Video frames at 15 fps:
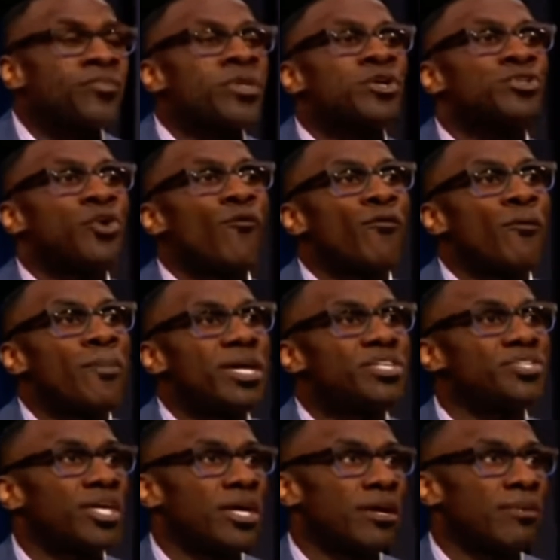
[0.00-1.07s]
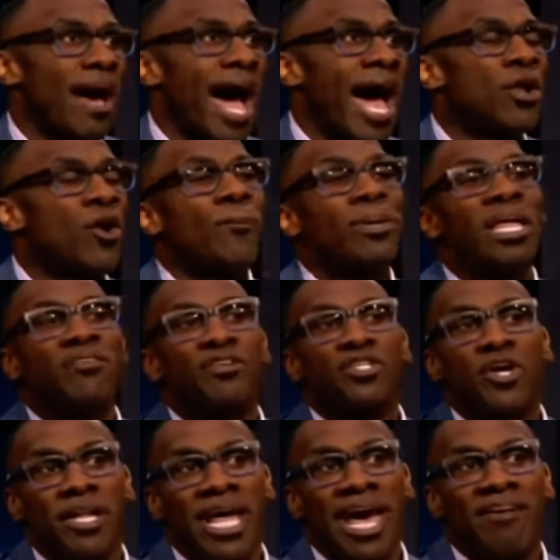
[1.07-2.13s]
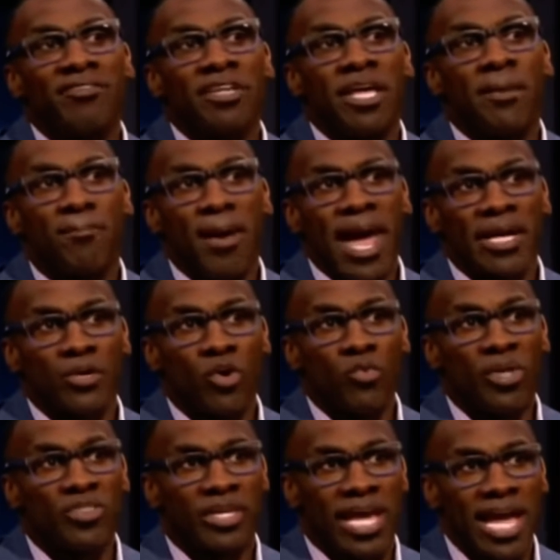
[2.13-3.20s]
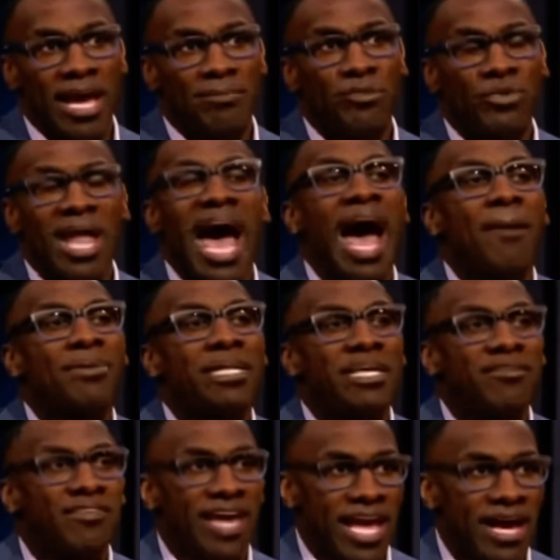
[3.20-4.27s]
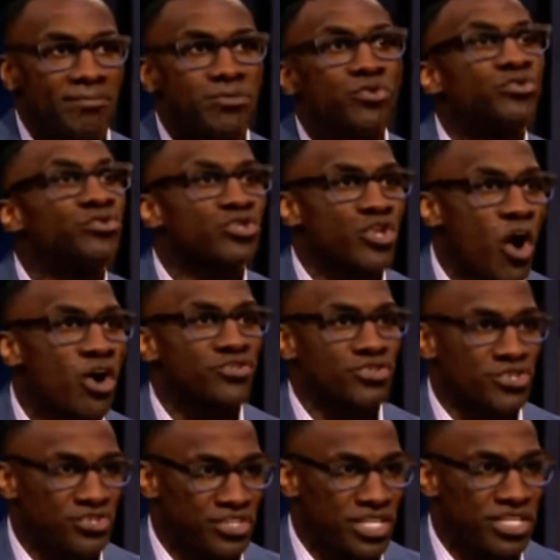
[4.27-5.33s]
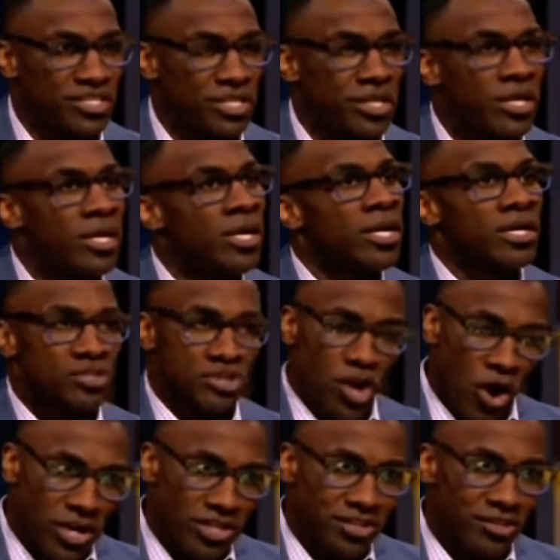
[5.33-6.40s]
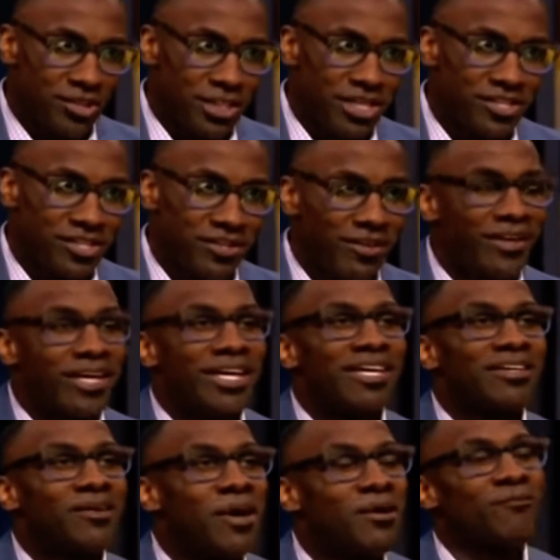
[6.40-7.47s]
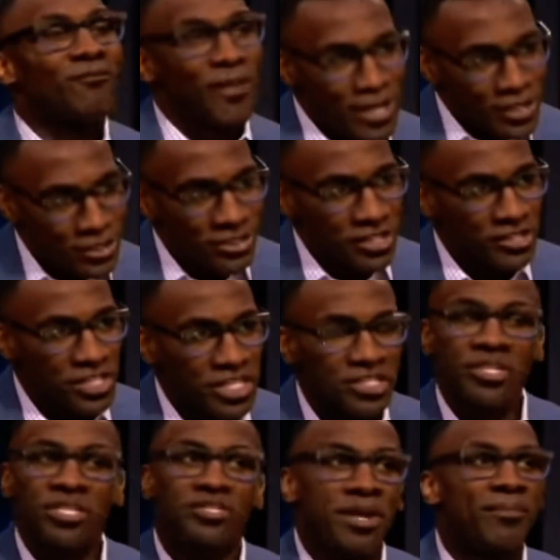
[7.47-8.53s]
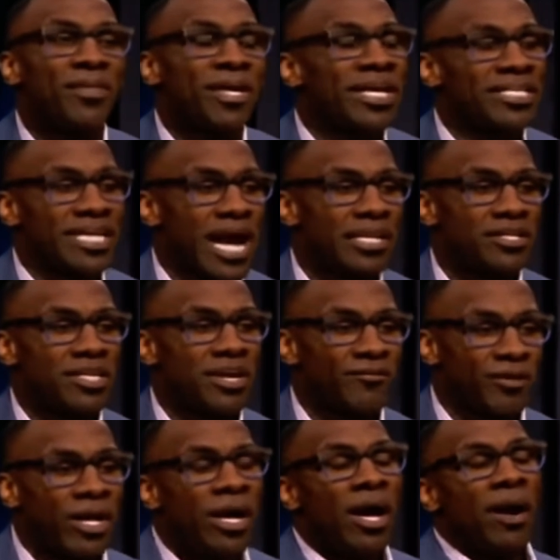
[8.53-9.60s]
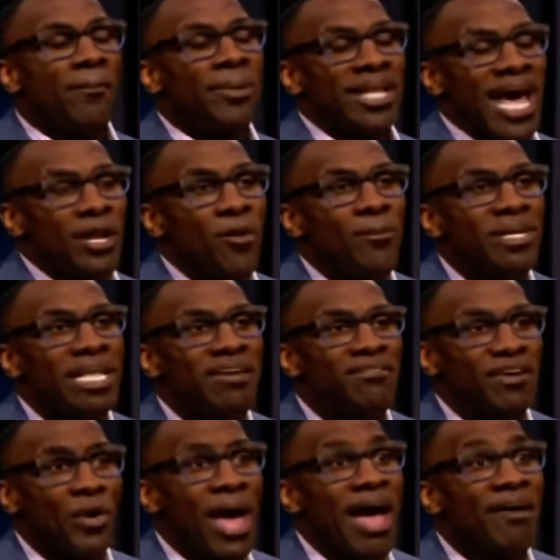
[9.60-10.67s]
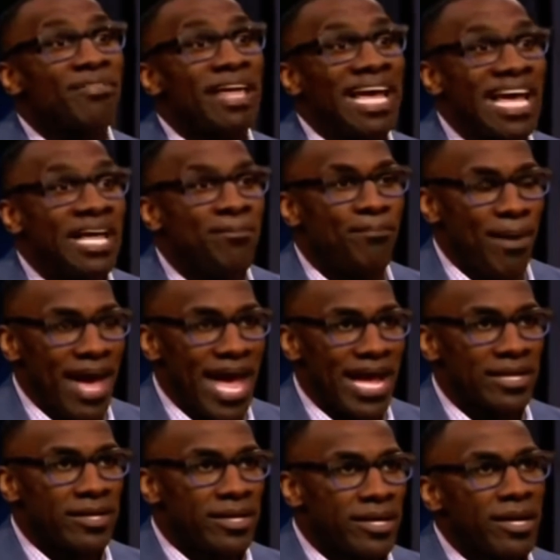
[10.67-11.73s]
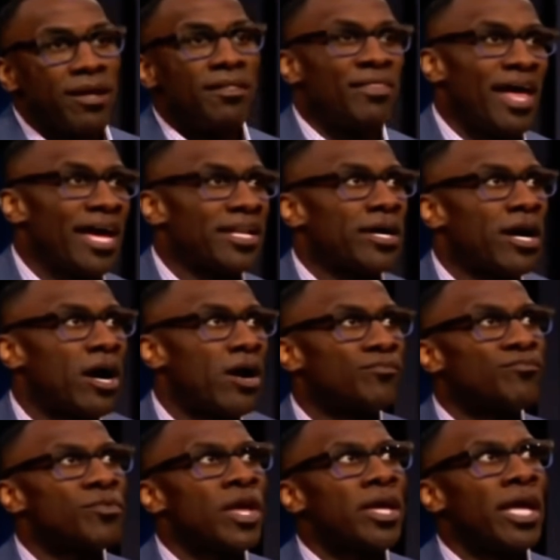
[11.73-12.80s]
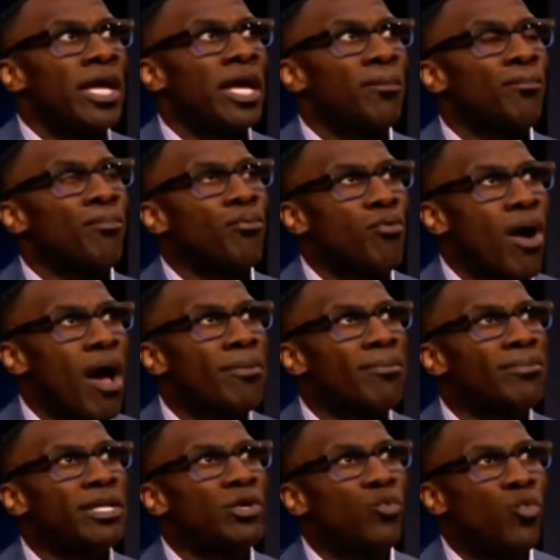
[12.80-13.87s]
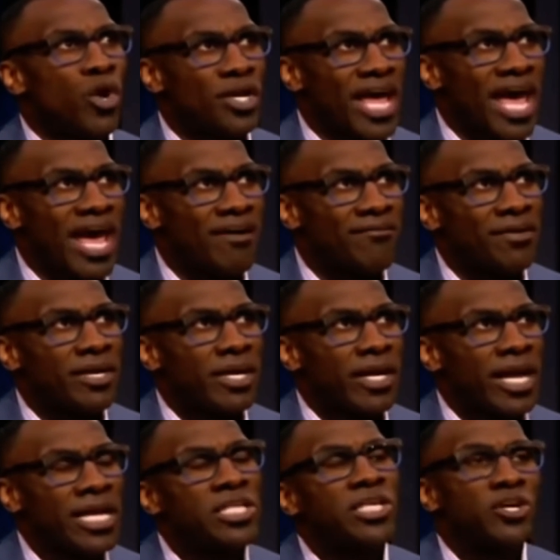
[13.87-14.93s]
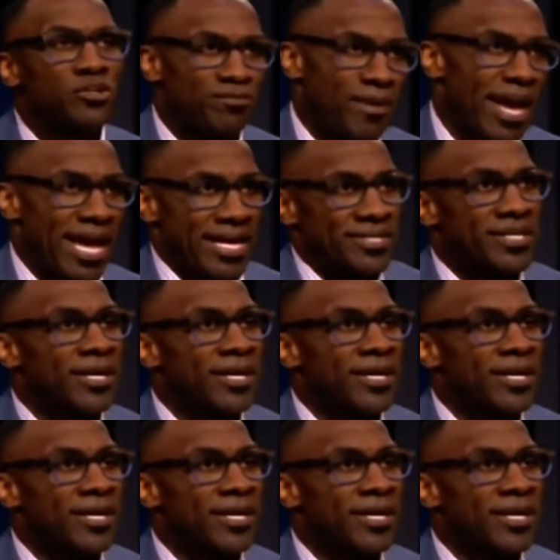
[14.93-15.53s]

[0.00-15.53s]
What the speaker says: So for me, Skip, I don't believe it's going to have an impact on whether Cam Newton. I believe Cam Newton starts the season. Starting the season, finishing the season is something entirely different. But I don't believe it'll have the impact that it probably would have in years past.